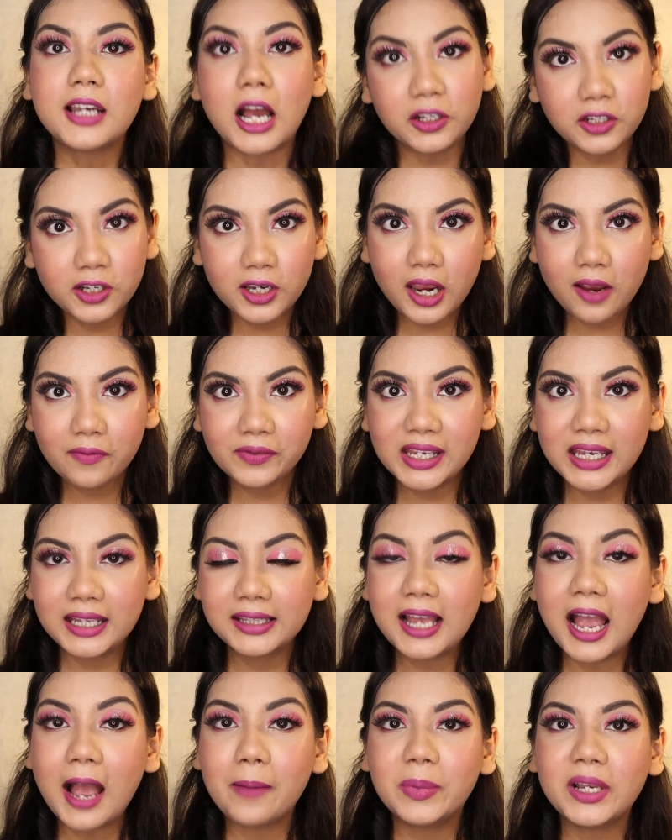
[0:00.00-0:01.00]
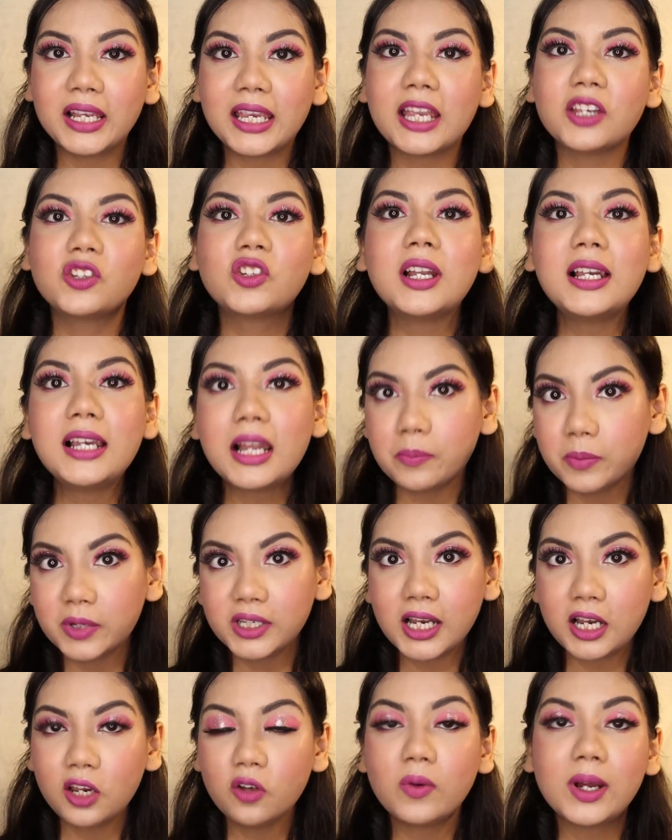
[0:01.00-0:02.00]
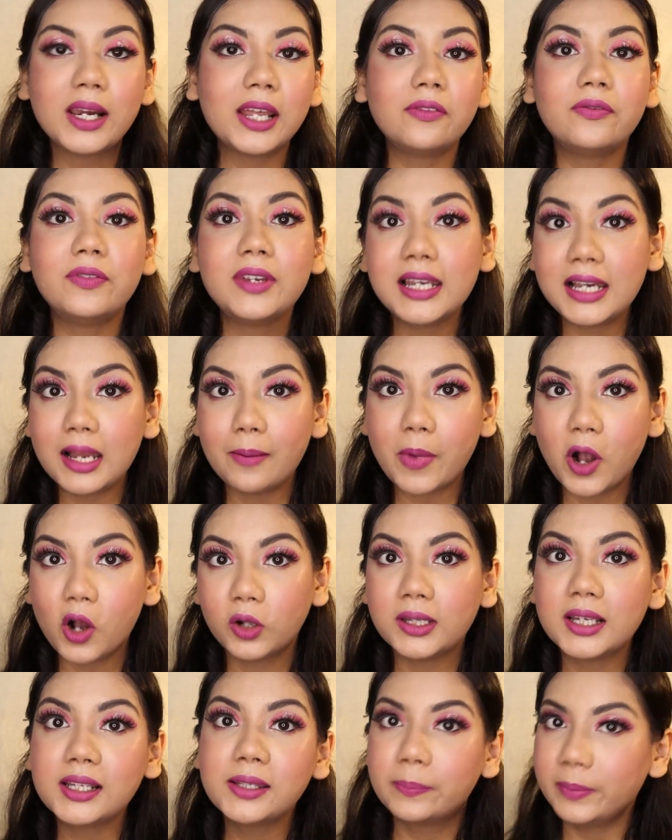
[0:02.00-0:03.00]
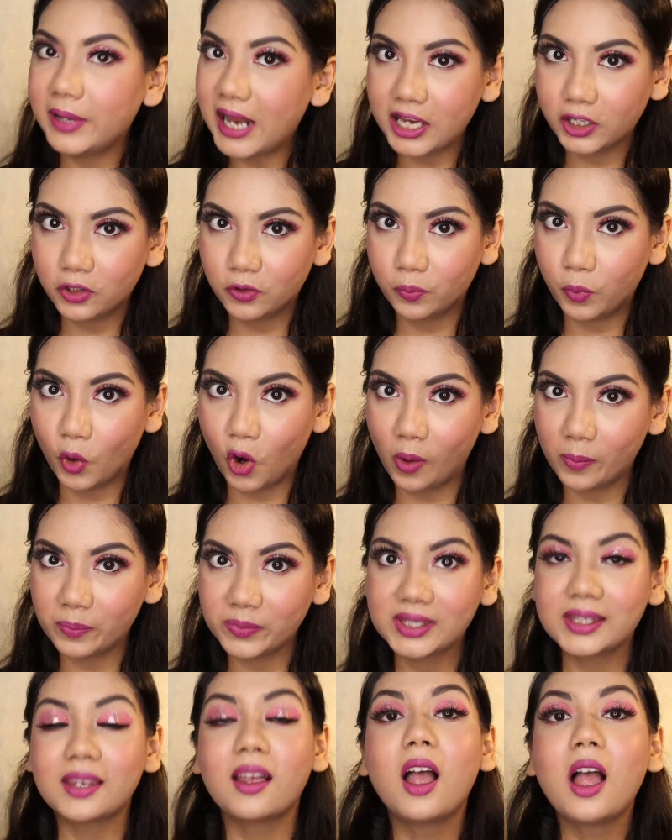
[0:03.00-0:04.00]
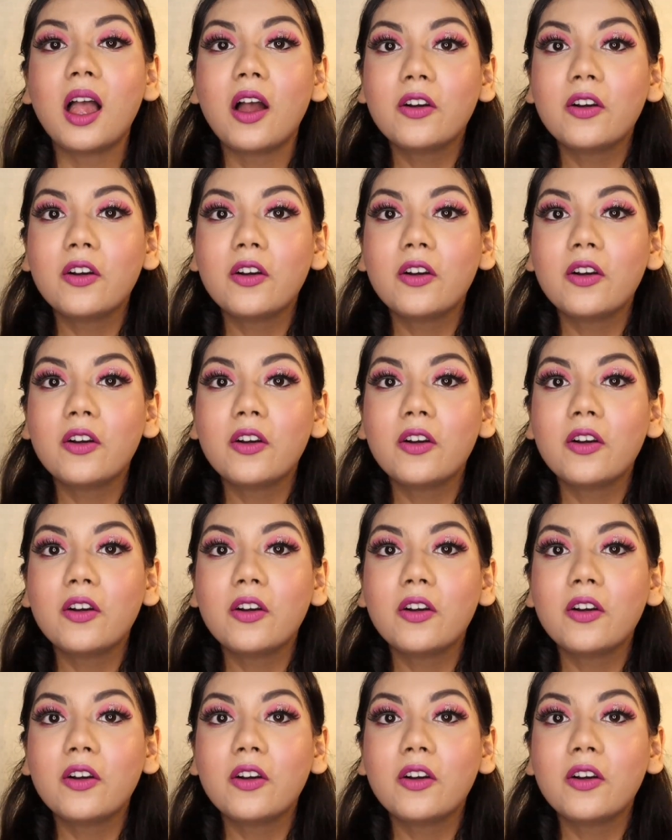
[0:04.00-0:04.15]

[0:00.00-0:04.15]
Now that you have seen the application, let me tell you what I feel about these blush bombs.